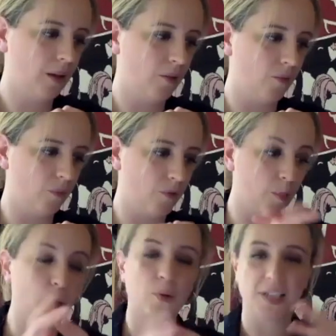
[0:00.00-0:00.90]

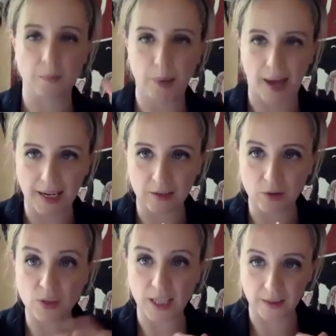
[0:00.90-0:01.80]
reporting back if
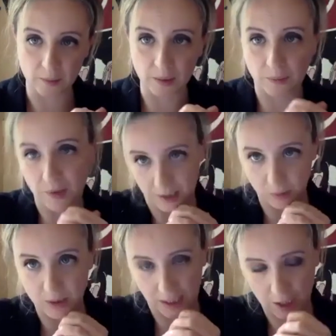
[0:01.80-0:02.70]
you sent them something they
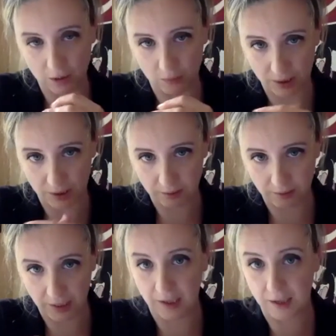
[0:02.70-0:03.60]
would send you a,
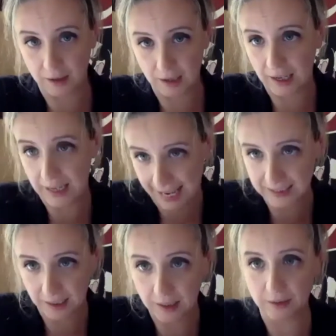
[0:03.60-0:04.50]
a, a
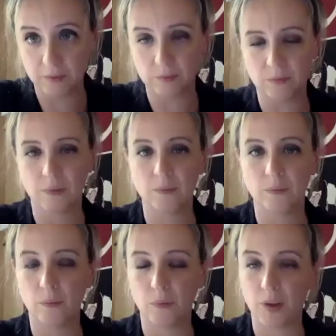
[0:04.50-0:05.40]
letter
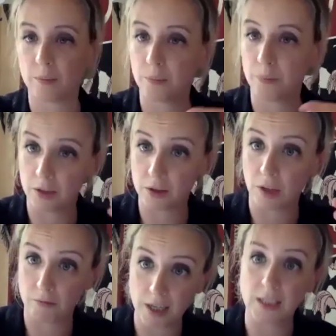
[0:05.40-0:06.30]
with a,
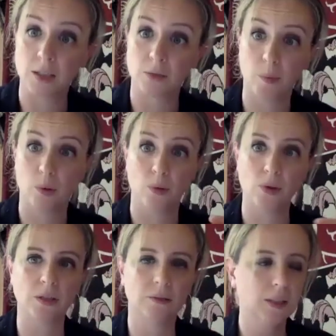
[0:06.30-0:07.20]
a reader's
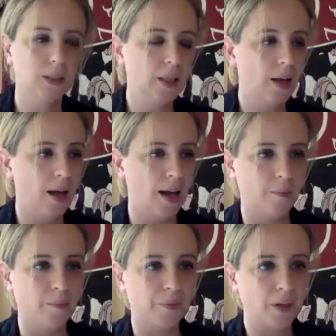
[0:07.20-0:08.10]
report
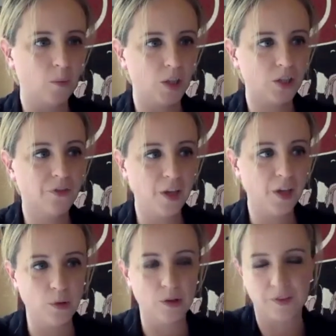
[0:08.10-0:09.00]
um, which
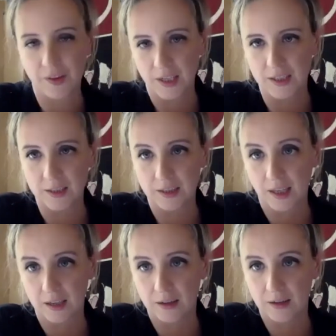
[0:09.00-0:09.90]
fewer of the theatres
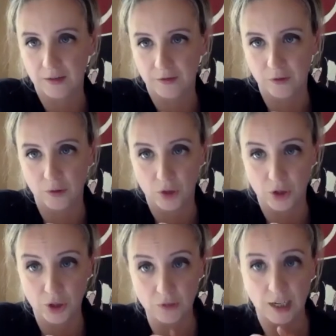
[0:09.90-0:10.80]
can afford to
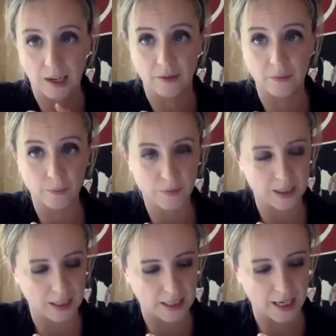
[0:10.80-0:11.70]
do now,
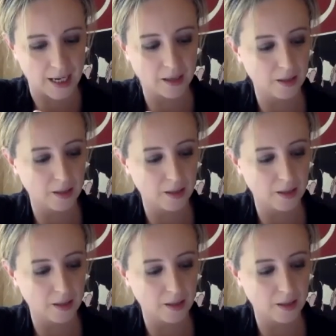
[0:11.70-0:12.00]
sadly.